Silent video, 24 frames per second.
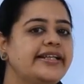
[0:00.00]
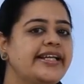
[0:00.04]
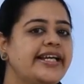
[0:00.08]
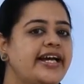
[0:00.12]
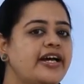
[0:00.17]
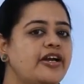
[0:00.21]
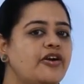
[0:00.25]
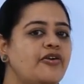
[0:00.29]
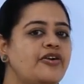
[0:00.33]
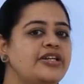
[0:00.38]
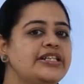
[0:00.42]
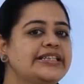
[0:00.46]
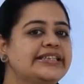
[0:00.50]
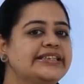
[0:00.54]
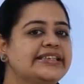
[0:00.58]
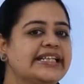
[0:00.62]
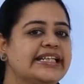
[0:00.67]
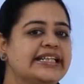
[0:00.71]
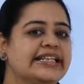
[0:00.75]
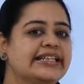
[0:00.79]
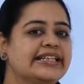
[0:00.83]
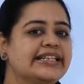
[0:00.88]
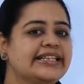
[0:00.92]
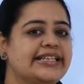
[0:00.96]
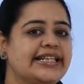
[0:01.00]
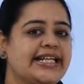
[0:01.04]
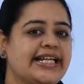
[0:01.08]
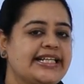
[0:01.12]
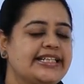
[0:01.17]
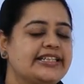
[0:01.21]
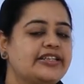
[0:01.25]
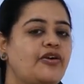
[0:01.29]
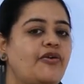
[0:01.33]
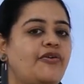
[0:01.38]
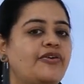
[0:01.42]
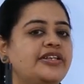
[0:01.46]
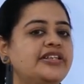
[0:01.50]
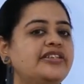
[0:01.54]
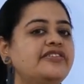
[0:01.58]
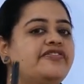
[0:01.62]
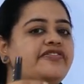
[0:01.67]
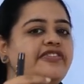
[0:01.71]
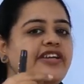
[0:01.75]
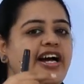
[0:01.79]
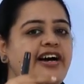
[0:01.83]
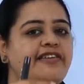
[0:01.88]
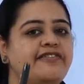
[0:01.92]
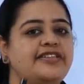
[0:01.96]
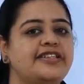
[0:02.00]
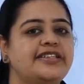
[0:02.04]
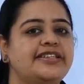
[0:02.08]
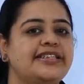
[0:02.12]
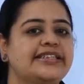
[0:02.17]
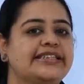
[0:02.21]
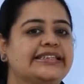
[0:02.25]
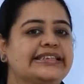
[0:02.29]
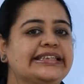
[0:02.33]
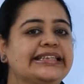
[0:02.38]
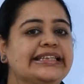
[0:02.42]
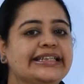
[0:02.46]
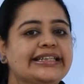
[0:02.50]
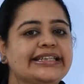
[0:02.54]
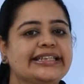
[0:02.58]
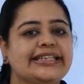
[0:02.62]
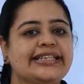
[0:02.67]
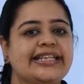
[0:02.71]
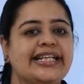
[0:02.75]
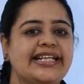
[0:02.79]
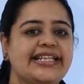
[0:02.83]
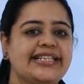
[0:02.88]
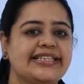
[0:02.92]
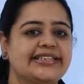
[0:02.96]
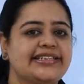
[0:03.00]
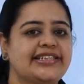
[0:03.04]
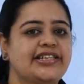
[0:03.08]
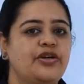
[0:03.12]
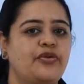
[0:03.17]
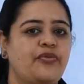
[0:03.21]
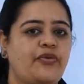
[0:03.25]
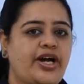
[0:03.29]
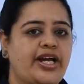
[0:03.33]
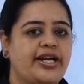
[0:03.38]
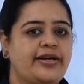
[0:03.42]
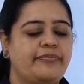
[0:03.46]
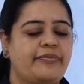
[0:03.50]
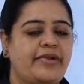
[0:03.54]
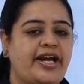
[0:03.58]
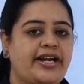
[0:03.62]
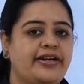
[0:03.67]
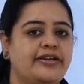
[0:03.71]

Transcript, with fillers: They are all synchronized. All the flowers are synchronized in one